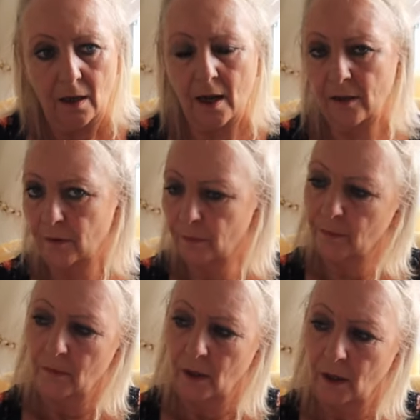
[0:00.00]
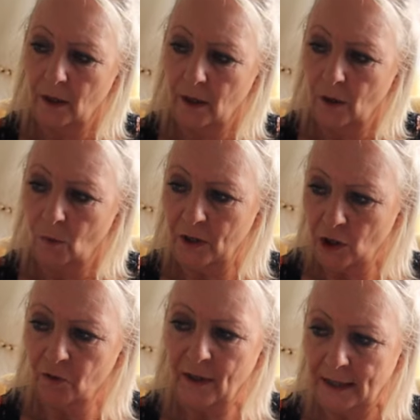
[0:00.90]
And when
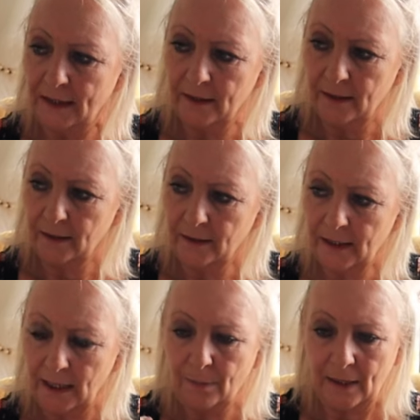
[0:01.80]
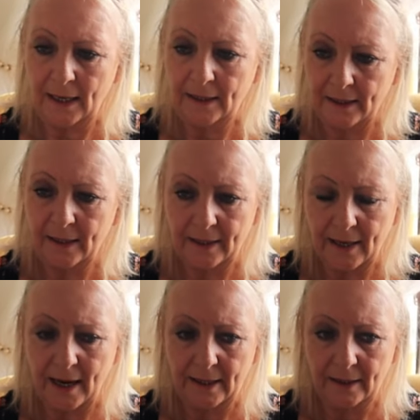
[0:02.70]
you read deeply into this
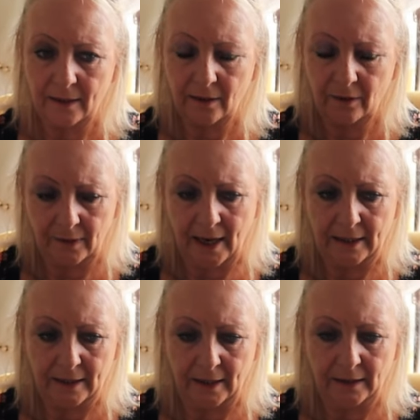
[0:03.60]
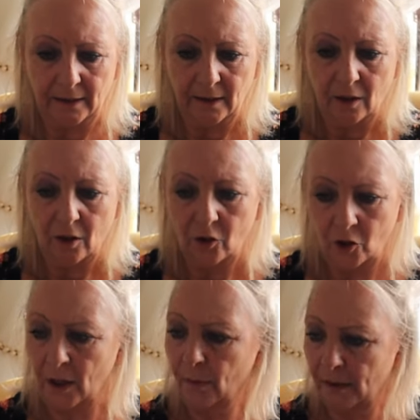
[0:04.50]
case of Casey,
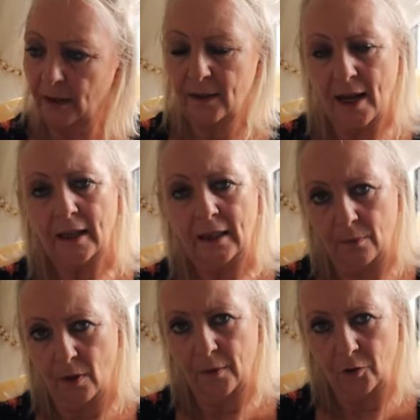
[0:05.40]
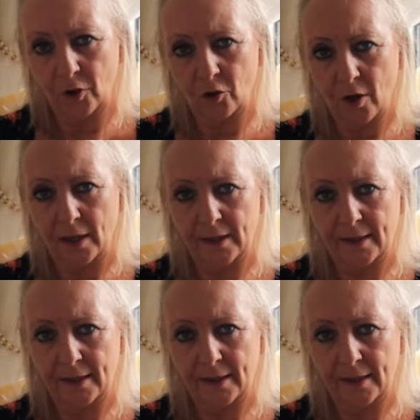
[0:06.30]
she was exactly what I was just trying